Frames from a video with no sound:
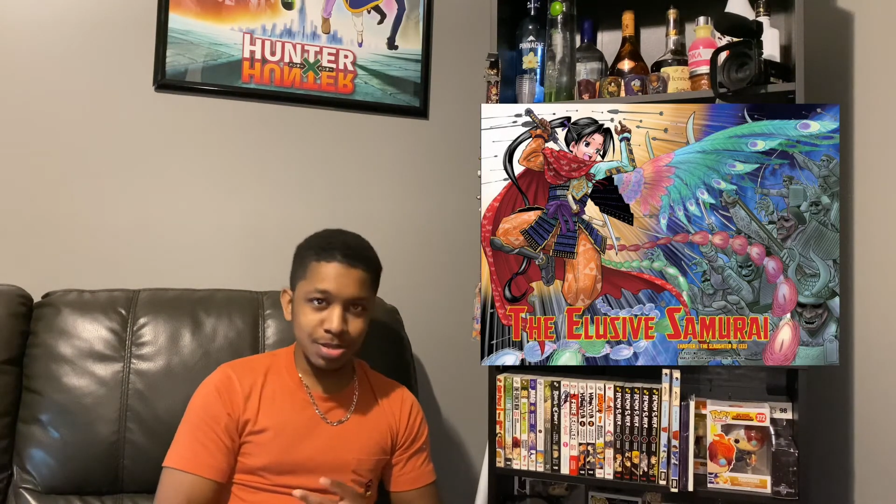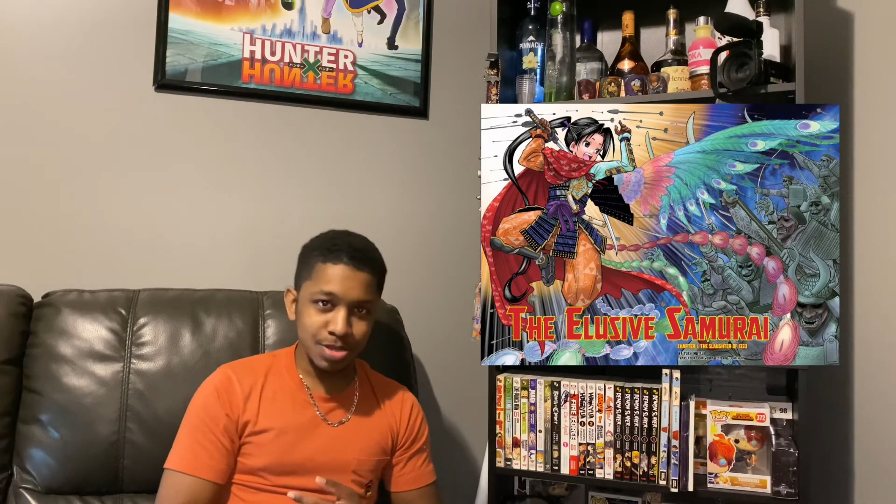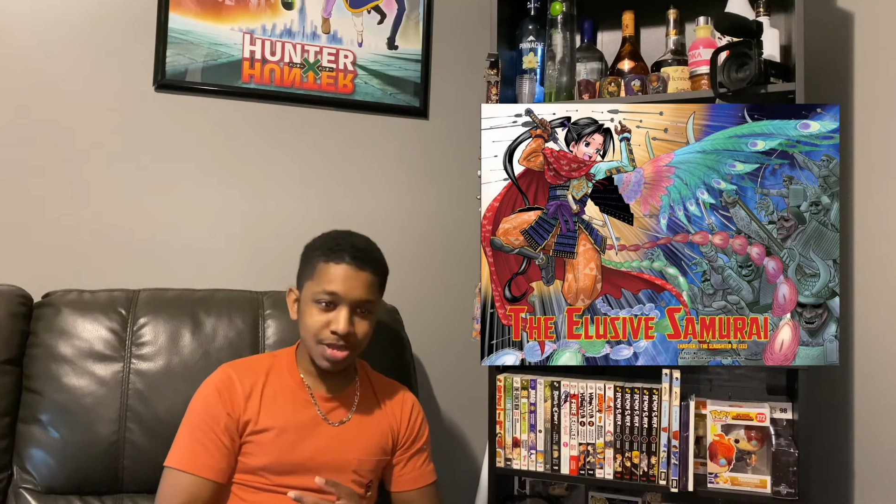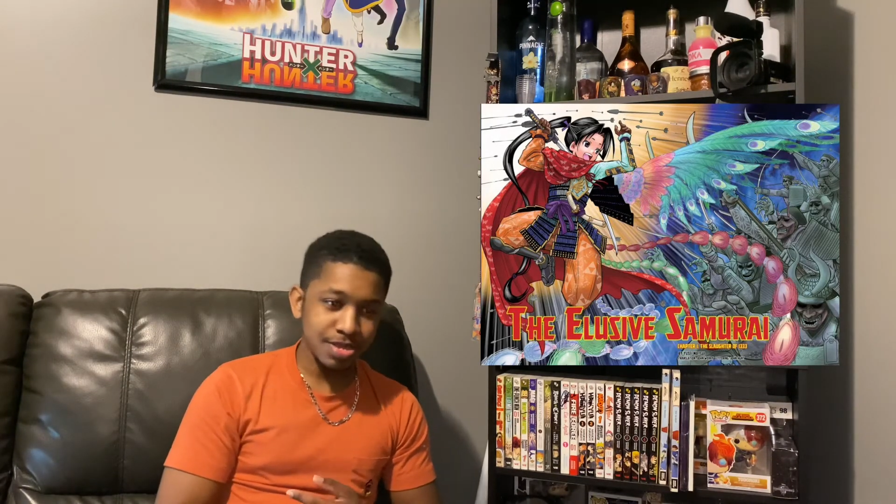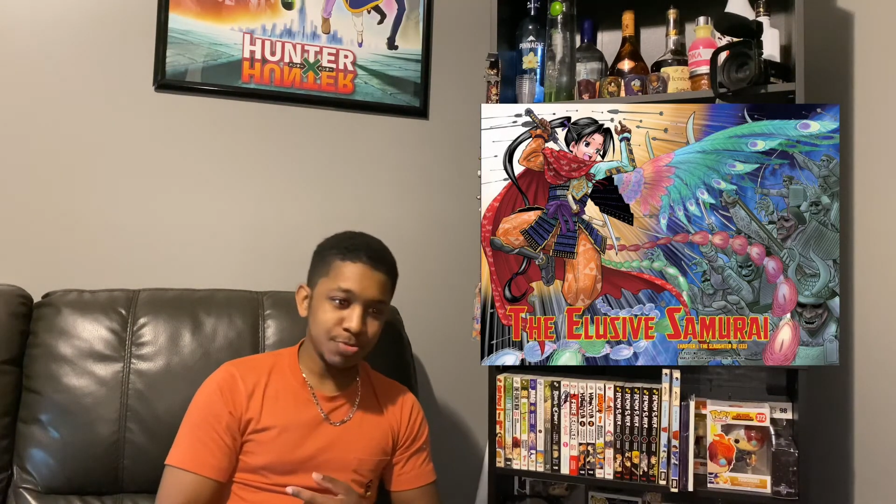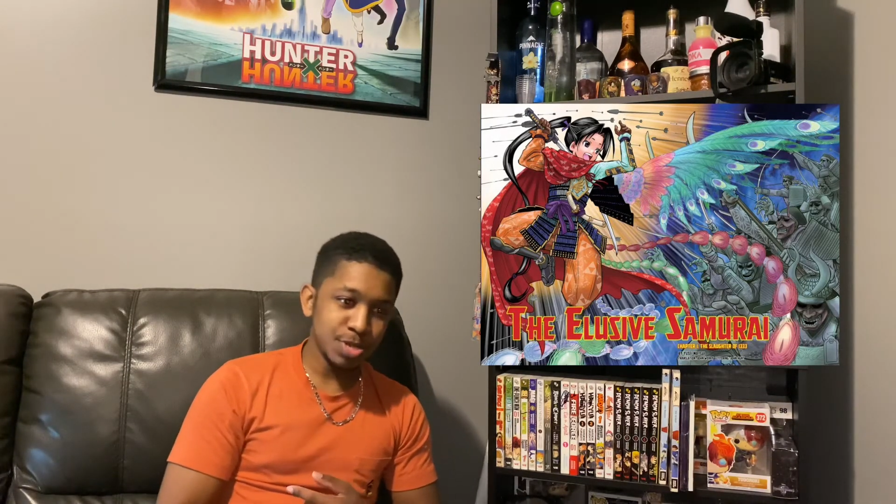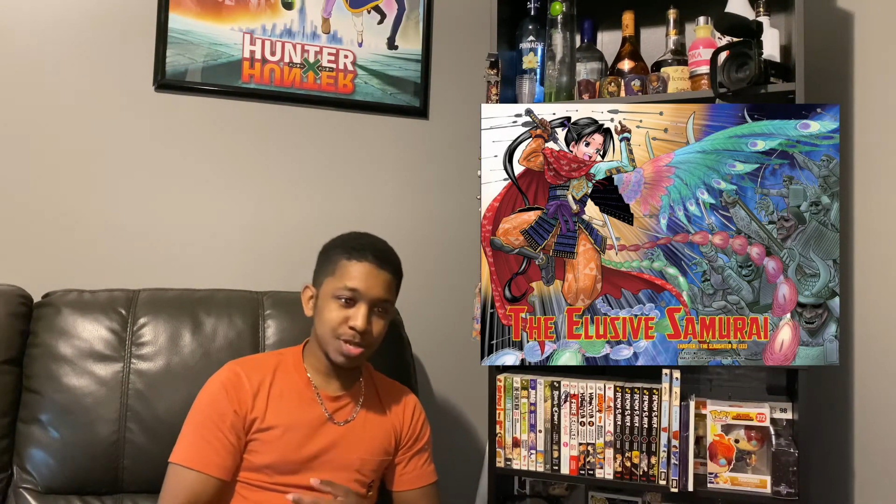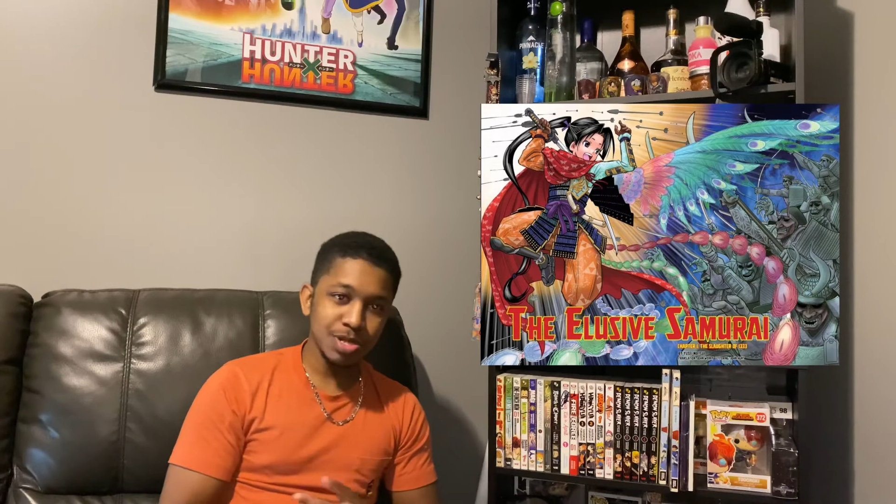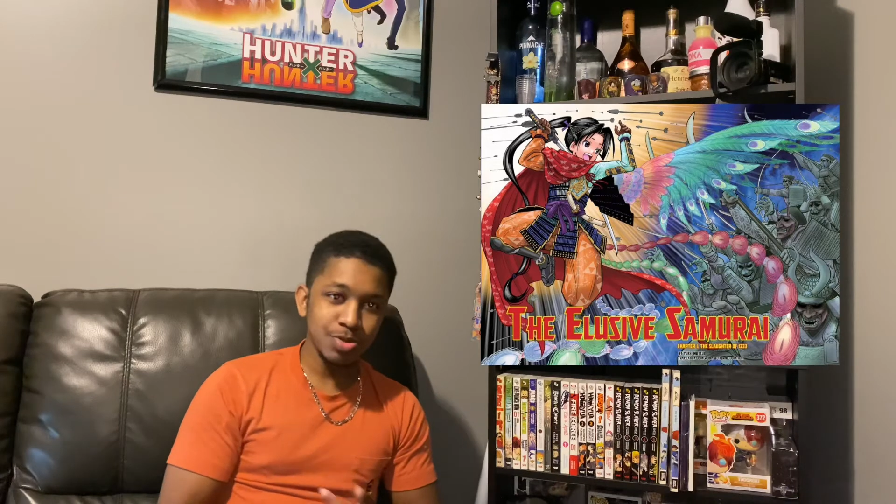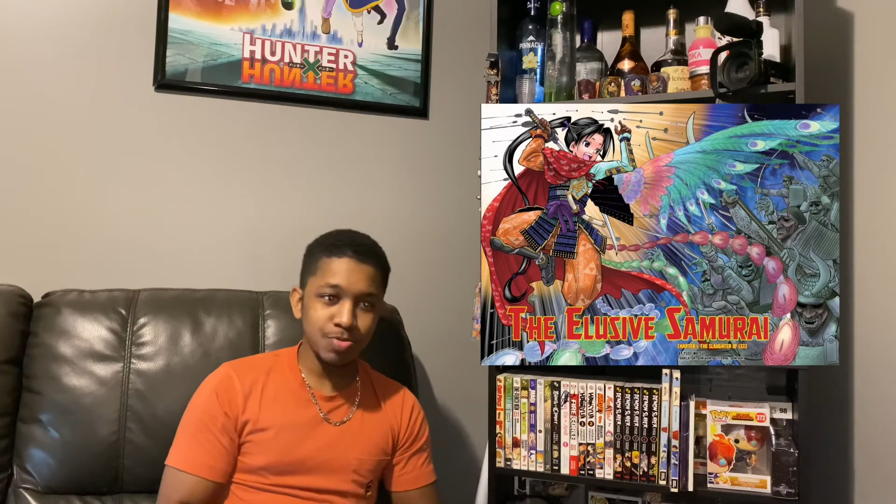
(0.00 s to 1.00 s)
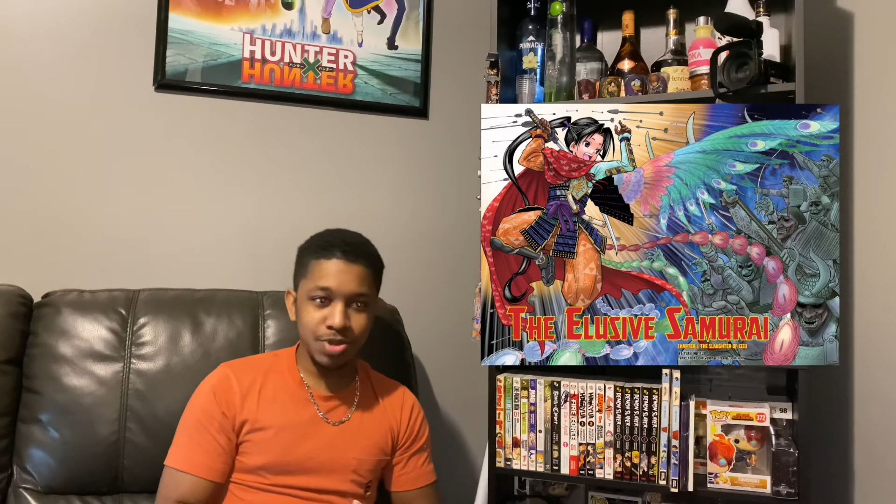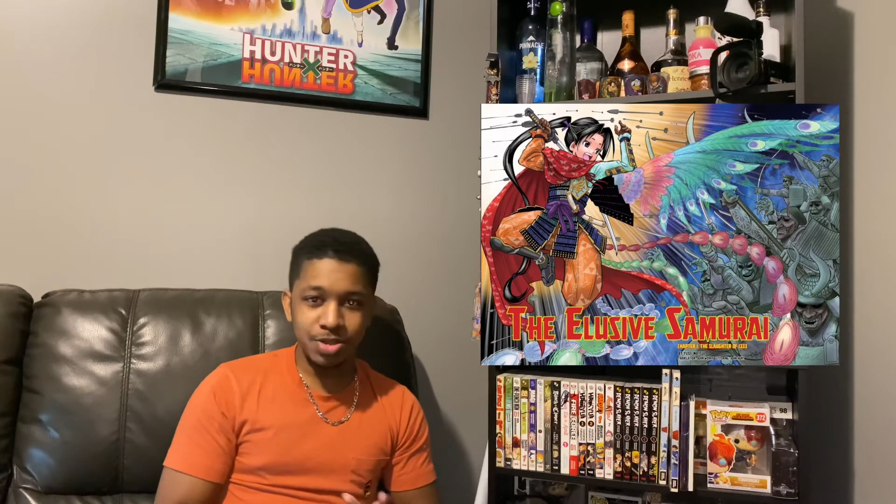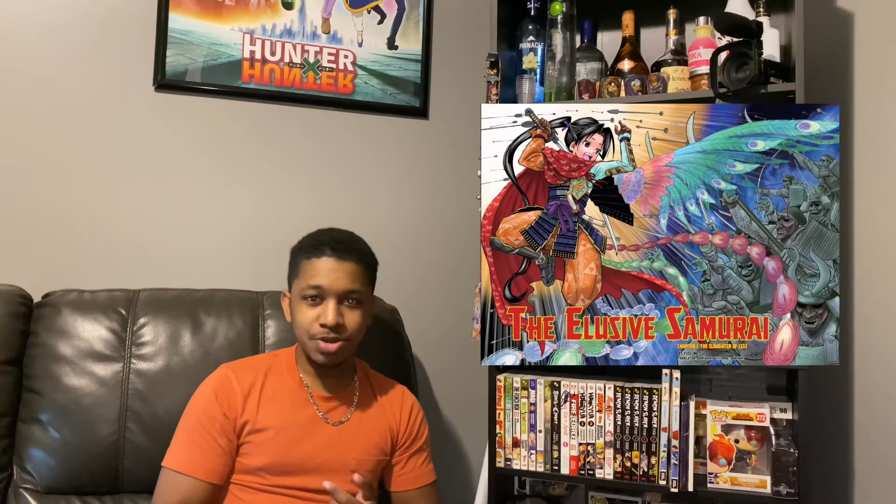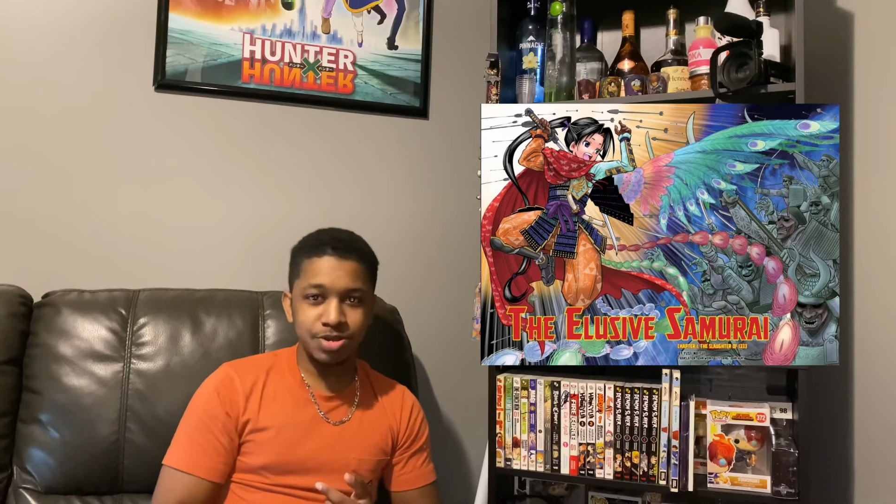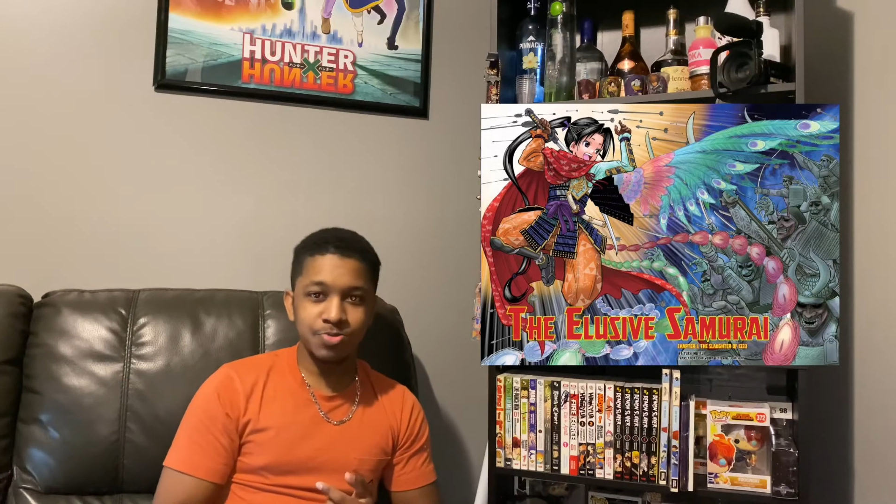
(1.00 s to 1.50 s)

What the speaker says: Like, it was just a little brother.